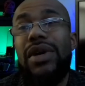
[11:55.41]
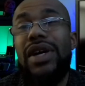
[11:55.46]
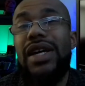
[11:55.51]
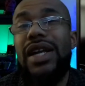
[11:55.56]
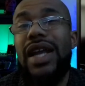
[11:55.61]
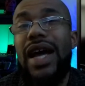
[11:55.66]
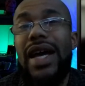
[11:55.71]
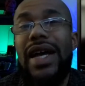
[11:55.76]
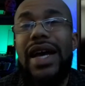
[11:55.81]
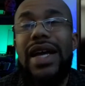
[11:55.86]

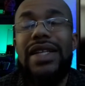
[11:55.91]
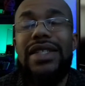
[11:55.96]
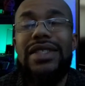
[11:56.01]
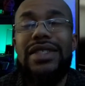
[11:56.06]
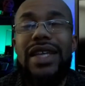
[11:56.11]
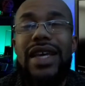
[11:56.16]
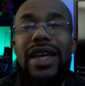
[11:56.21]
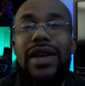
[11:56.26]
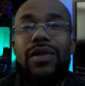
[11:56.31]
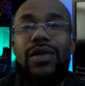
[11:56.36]
But I gotta
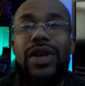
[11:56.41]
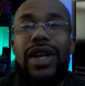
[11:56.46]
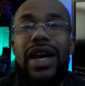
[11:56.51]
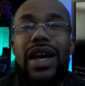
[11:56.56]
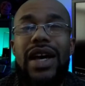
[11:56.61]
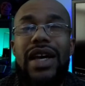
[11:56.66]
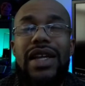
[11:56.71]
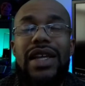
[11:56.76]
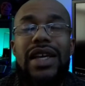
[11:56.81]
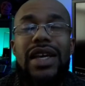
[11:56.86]
say, when
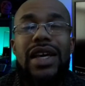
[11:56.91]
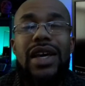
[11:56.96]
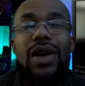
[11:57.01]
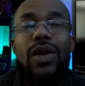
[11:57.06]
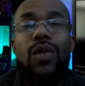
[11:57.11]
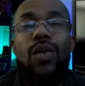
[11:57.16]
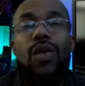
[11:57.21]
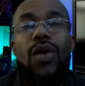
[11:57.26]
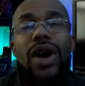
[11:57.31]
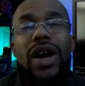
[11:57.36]
I
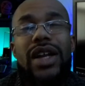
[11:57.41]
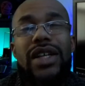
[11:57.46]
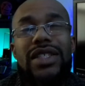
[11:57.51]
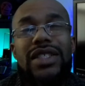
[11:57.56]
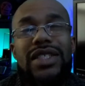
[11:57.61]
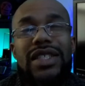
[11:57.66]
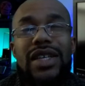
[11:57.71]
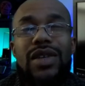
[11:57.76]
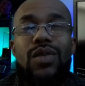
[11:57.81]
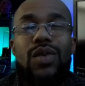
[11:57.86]
want to
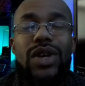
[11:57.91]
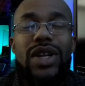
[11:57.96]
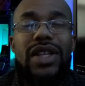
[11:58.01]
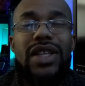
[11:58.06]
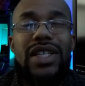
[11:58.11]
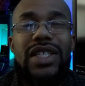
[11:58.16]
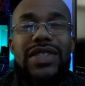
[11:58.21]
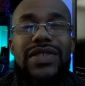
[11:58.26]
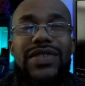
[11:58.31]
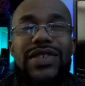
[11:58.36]
see one of
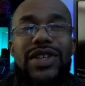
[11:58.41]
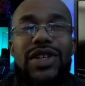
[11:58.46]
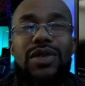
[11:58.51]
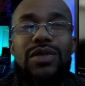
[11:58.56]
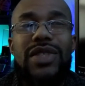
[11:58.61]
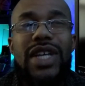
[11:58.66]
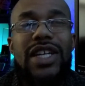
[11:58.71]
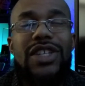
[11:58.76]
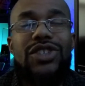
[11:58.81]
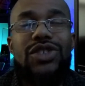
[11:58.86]
these
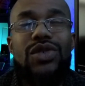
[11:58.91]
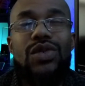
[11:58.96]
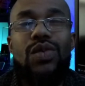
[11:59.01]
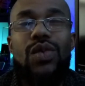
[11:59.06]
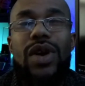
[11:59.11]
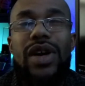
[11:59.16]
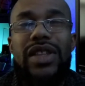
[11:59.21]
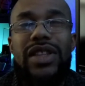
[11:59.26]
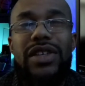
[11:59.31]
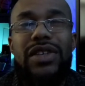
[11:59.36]
films, I do
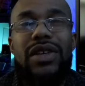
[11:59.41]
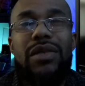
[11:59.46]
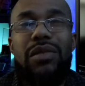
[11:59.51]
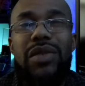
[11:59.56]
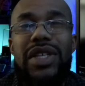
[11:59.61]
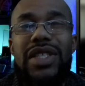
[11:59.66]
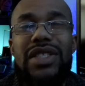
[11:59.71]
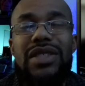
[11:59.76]
want there to be